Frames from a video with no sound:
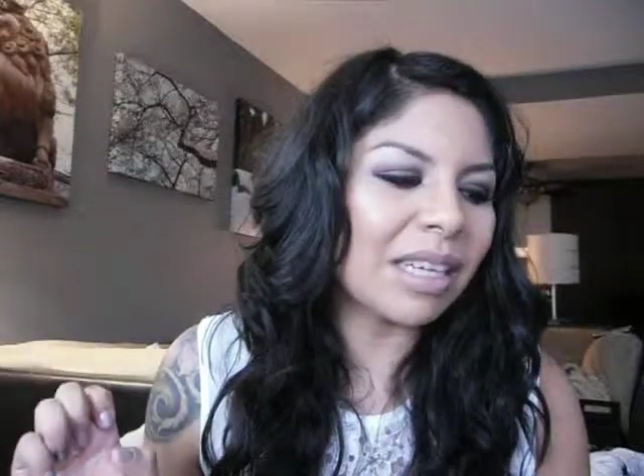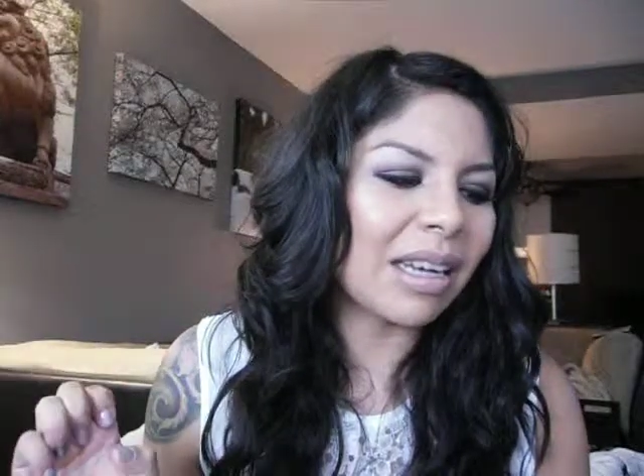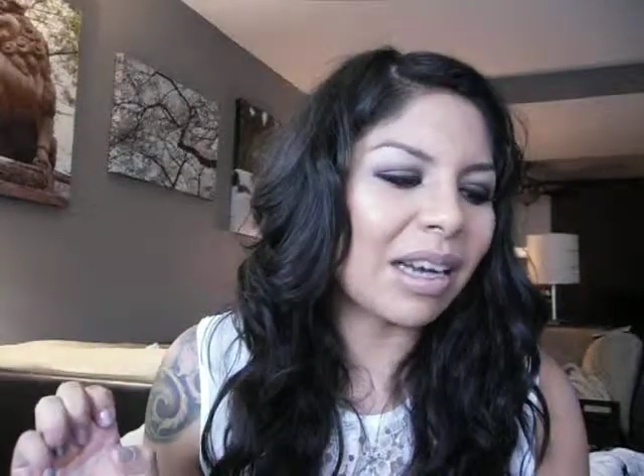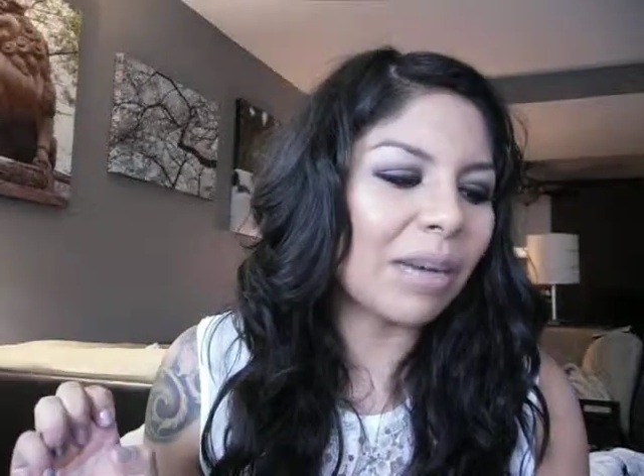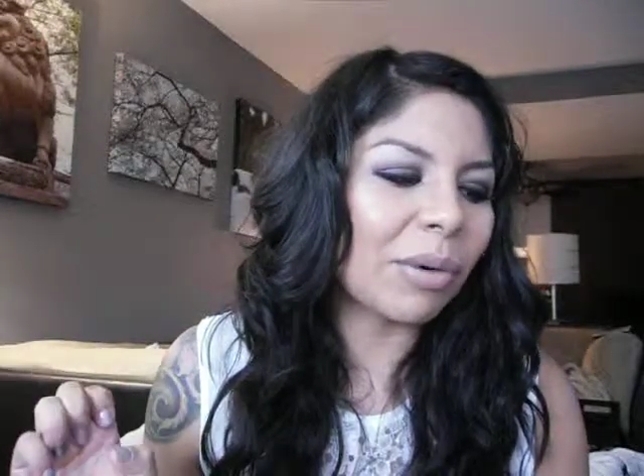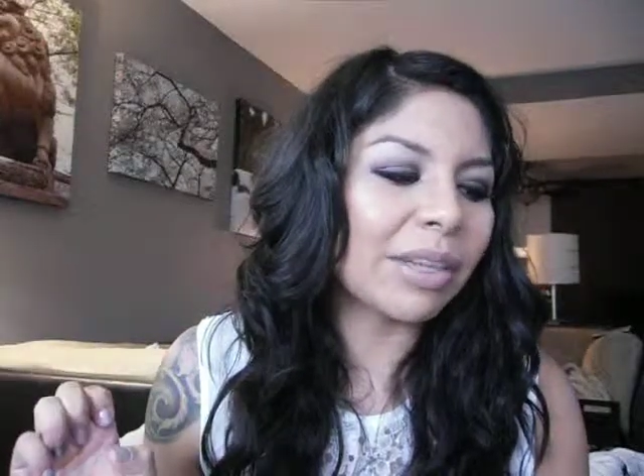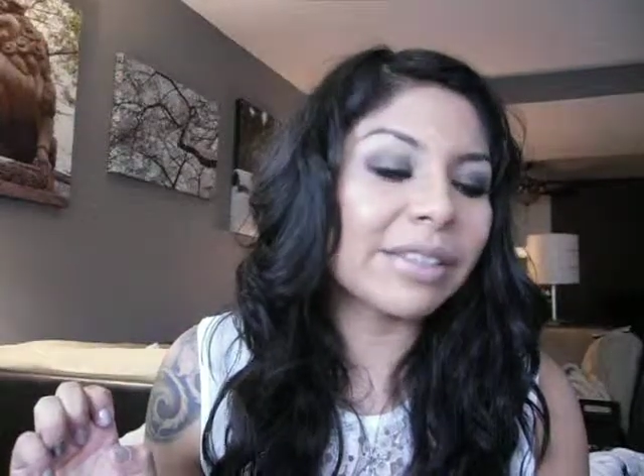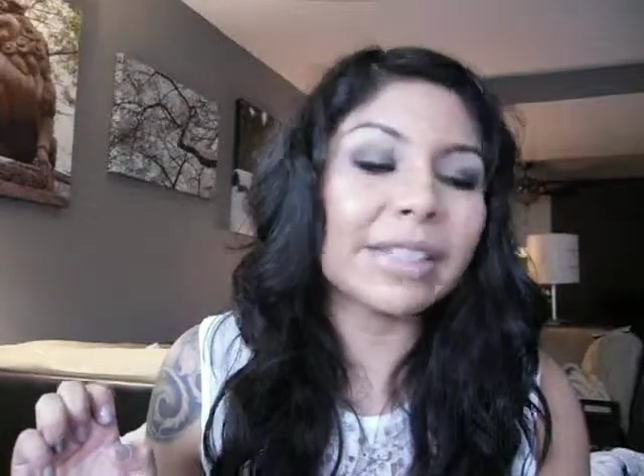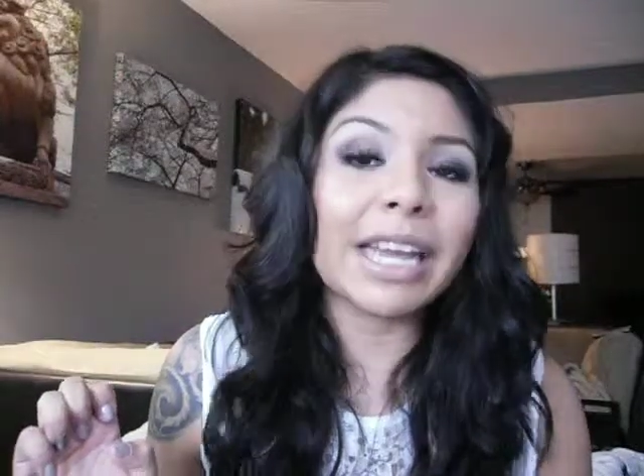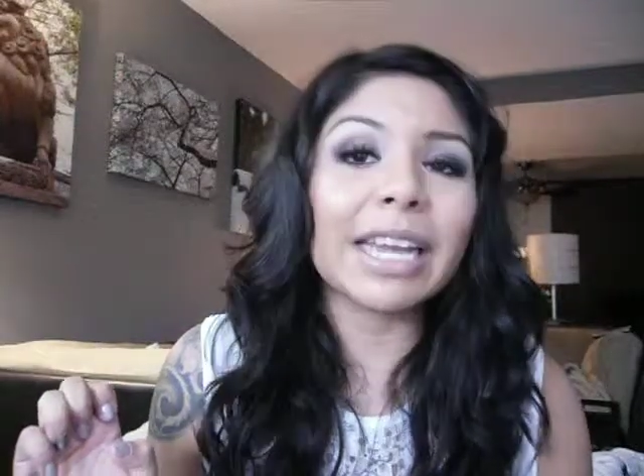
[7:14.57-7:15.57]
I want to
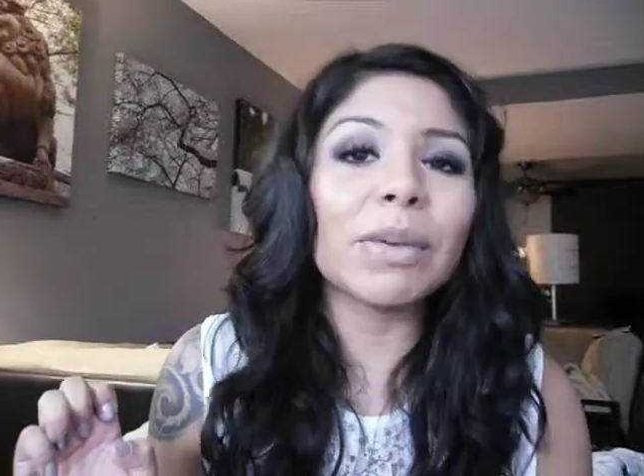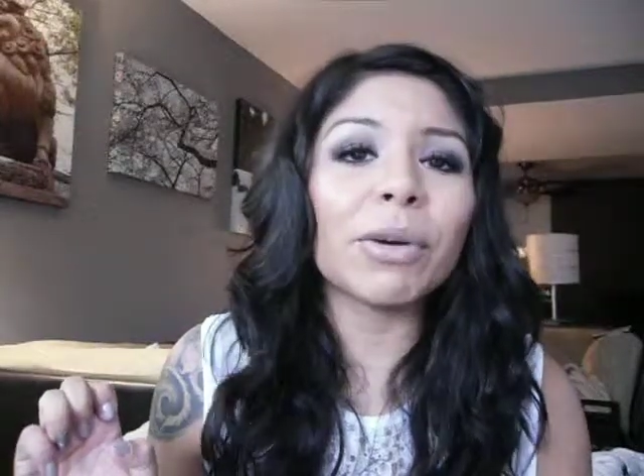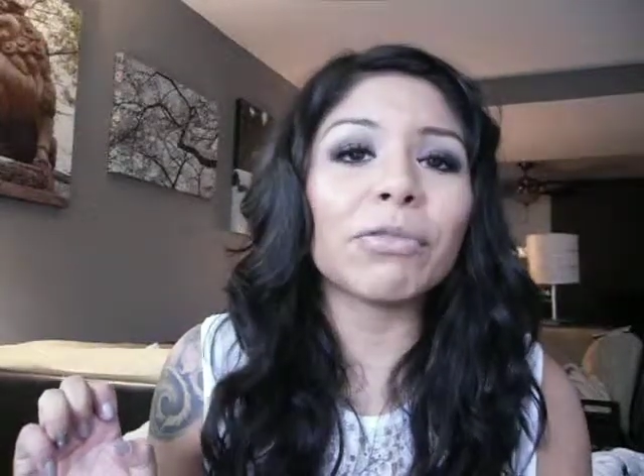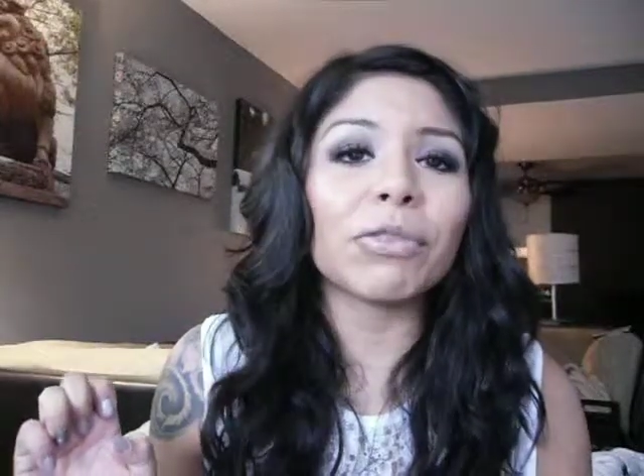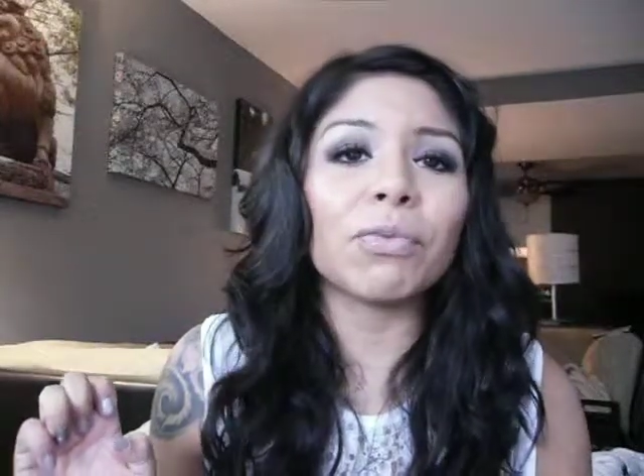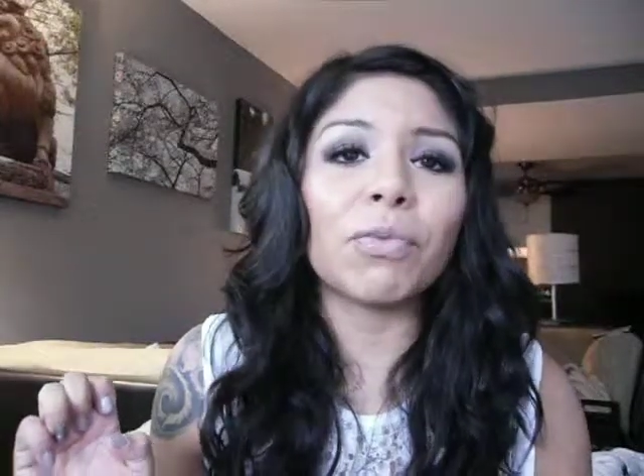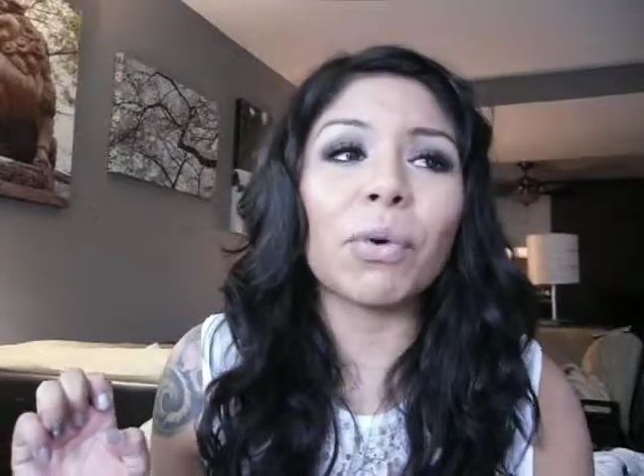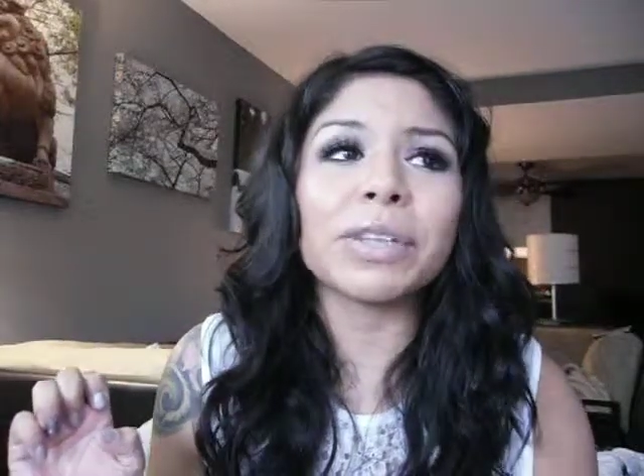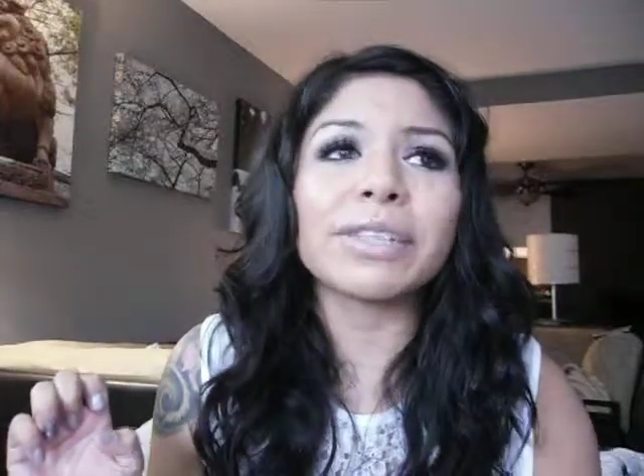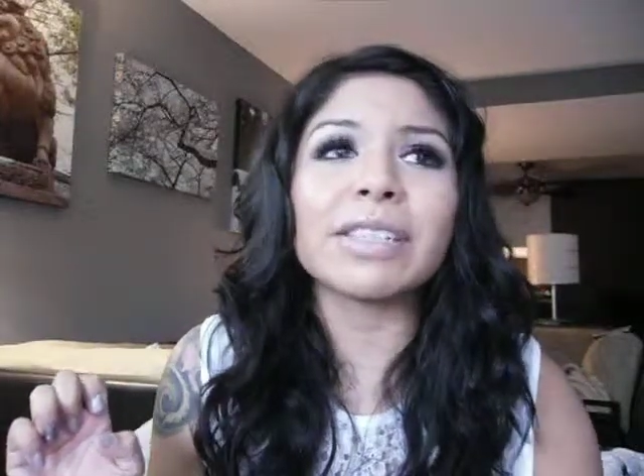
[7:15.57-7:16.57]
say, anywhere from
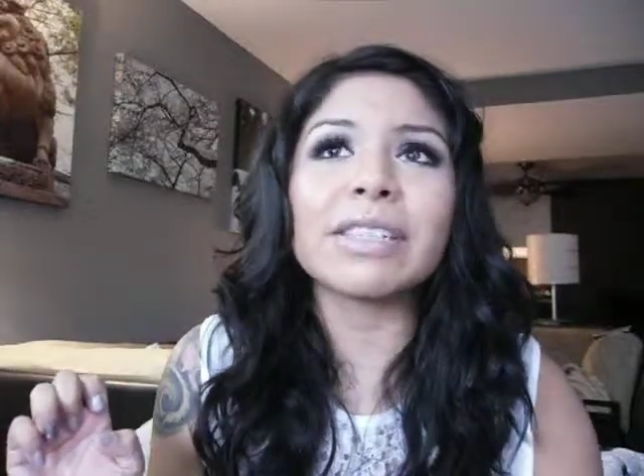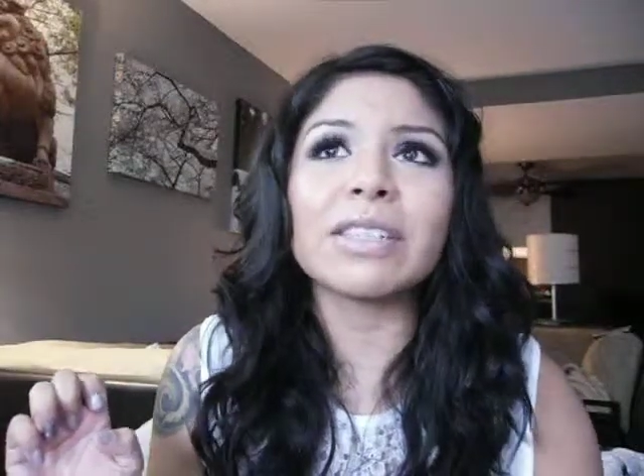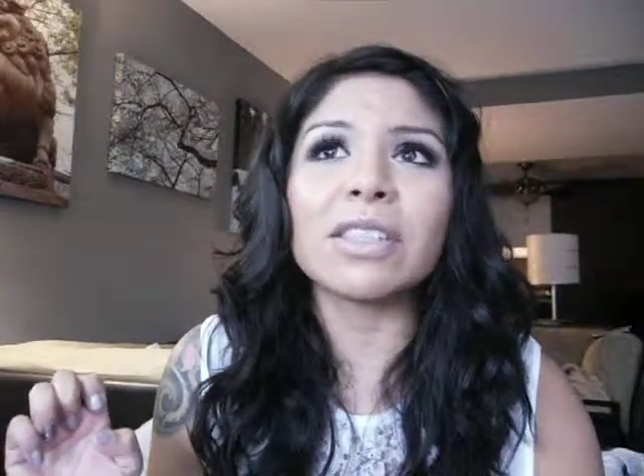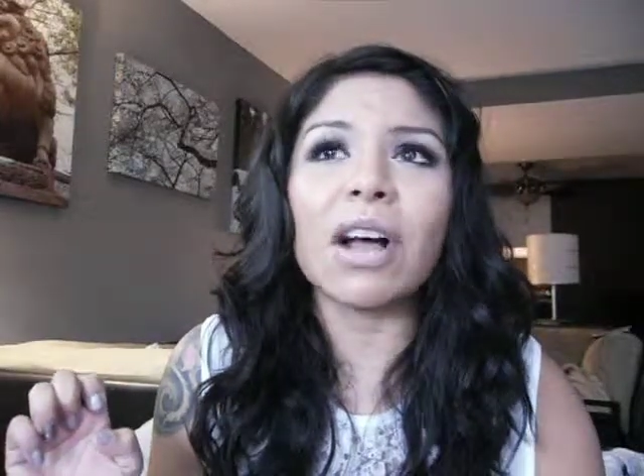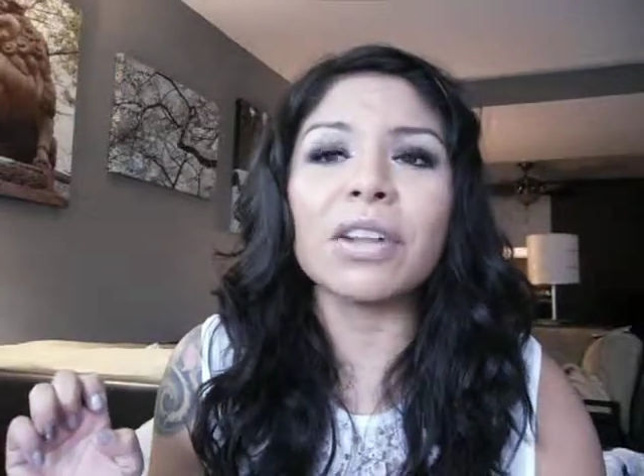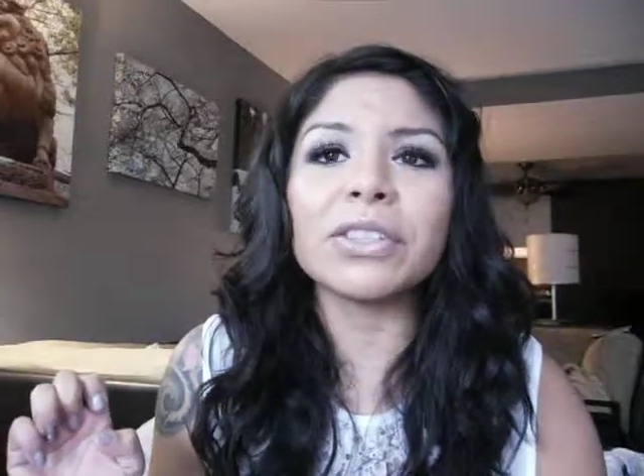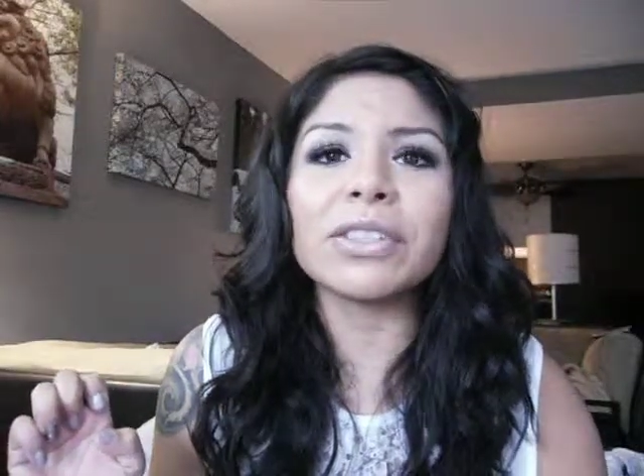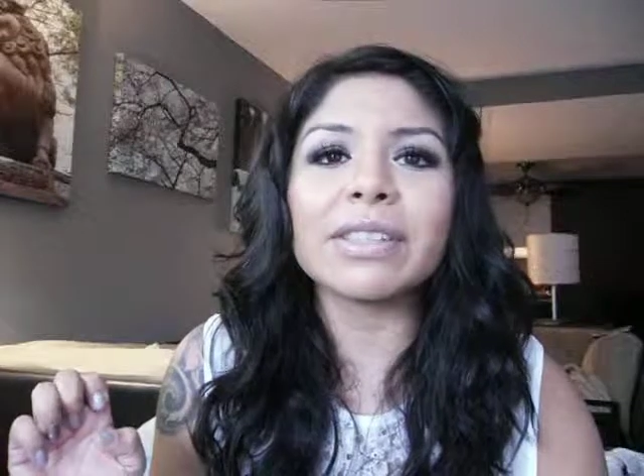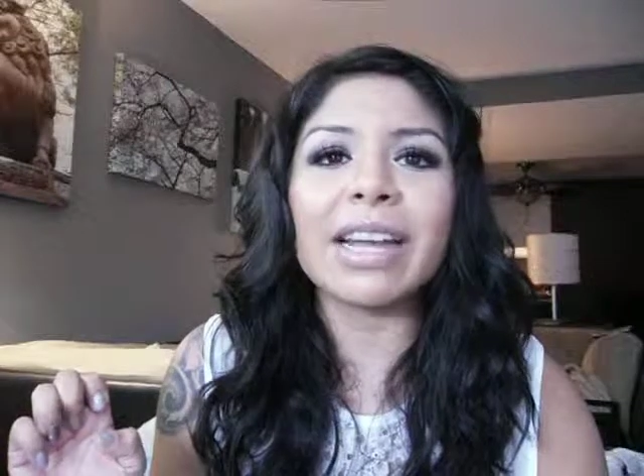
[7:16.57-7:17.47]
$4 to $6.